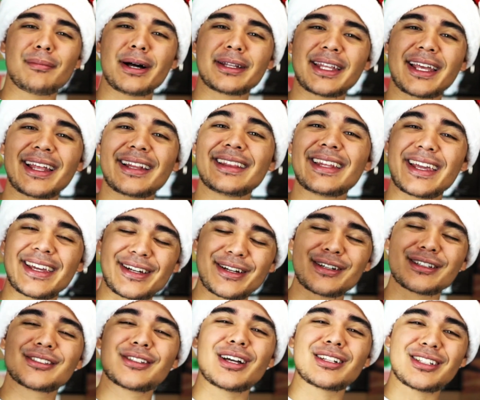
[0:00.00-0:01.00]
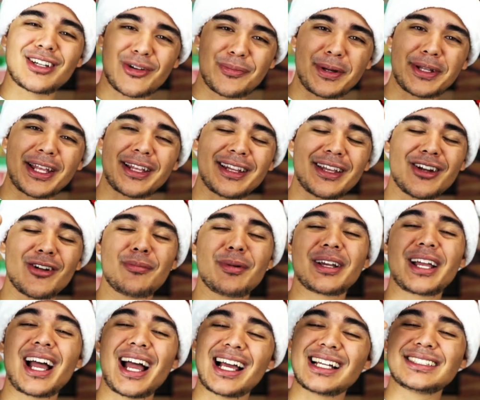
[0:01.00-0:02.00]
about that later, so I'll talk about that later.
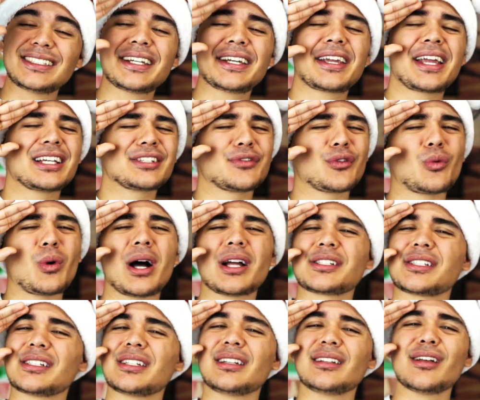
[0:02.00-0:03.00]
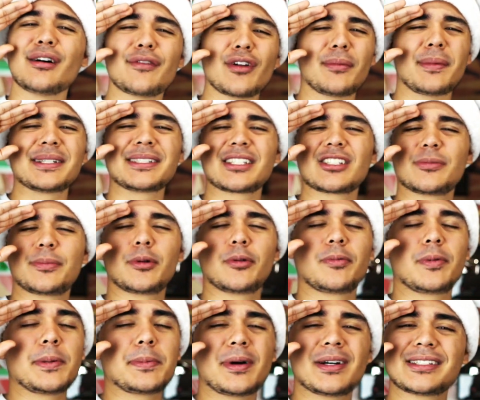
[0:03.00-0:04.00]
But guys, thank you guys for watching. Love y'all, my sexy,
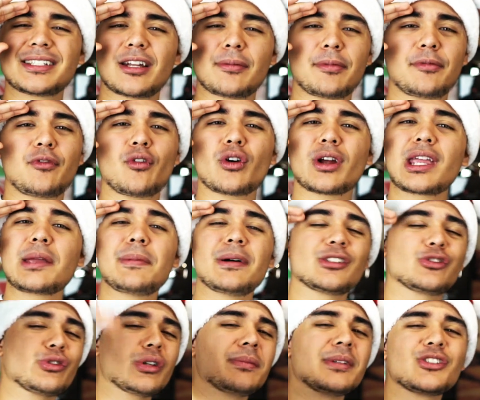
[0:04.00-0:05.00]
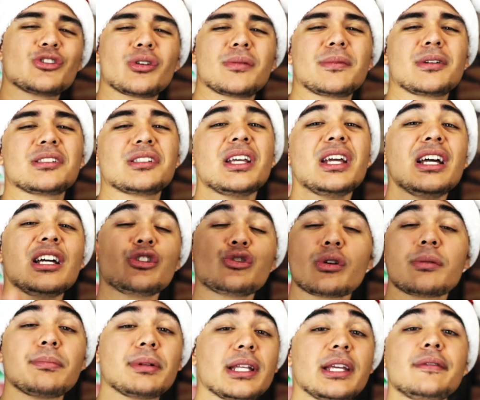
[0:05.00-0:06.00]
beautiful people. I said it before, keep on dreaming, dreamers.
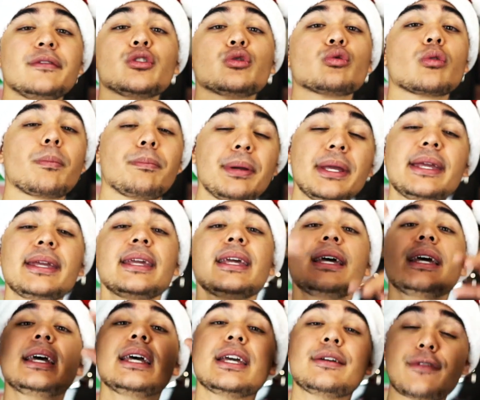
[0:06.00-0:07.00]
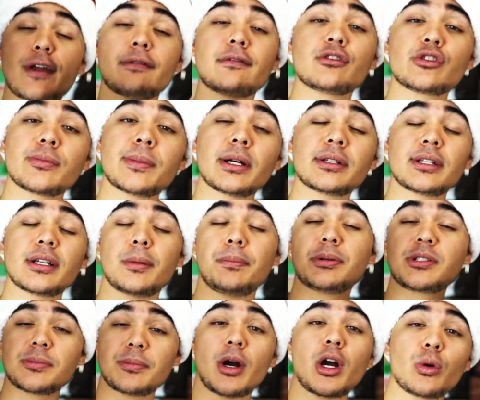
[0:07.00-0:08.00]
Dream, believe, do, repeat. If you have a dream out there,
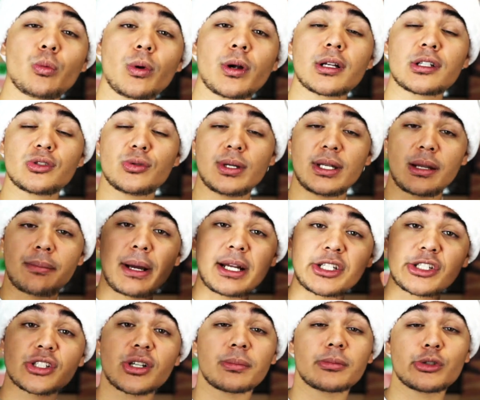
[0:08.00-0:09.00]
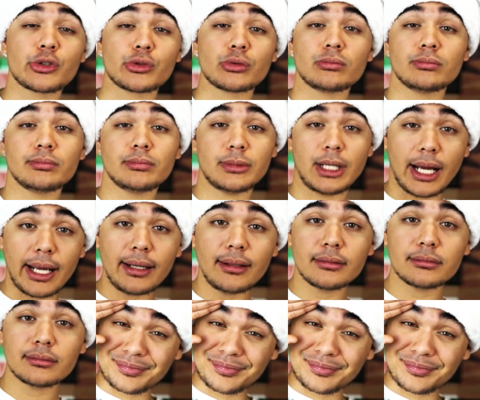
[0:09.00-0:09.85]
put some hard work into it and it might just come true. Alright?